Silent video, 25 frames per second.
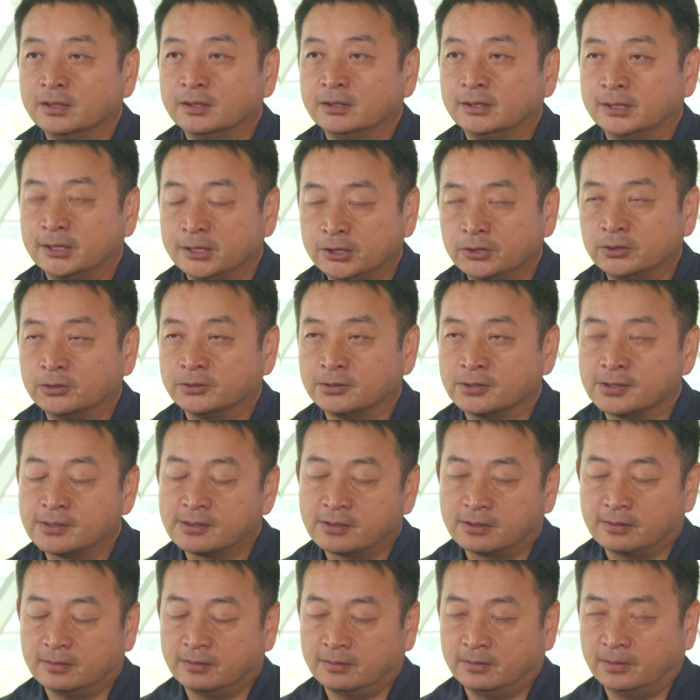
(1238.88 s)

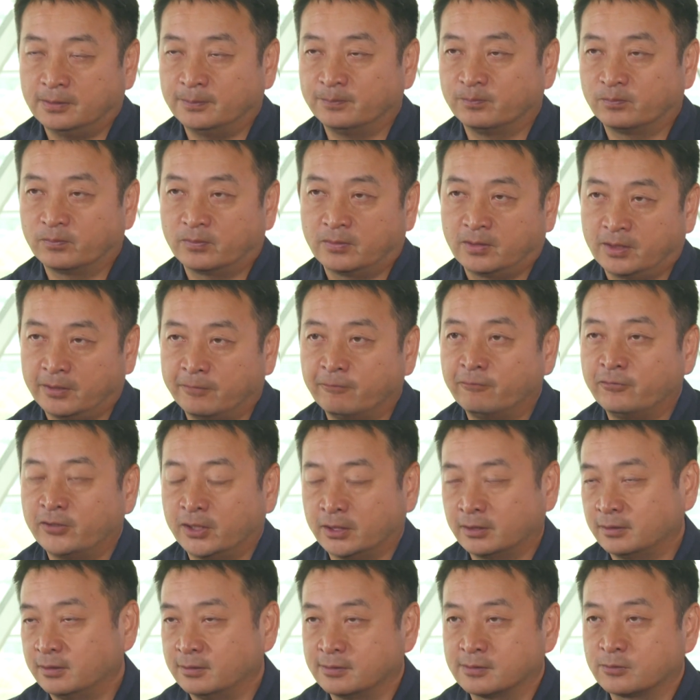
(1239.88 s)
leaders, the
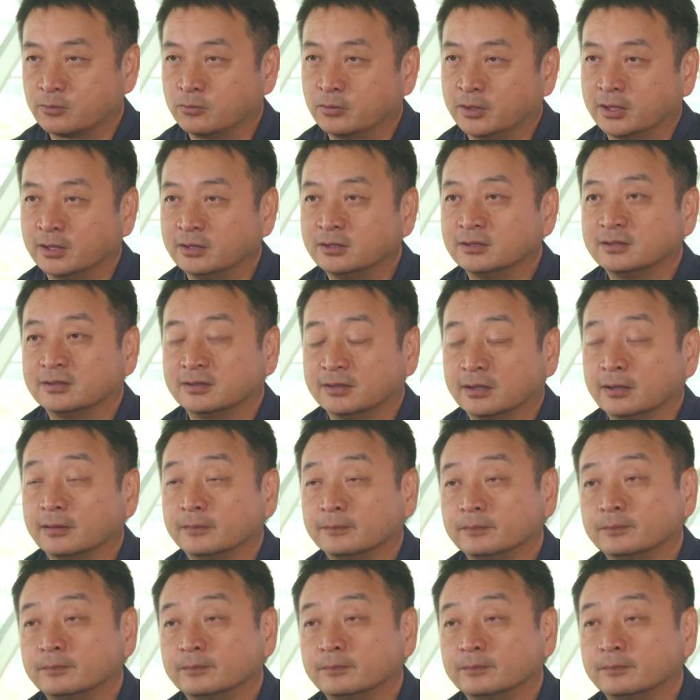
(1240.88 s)
effect is great. Yeah.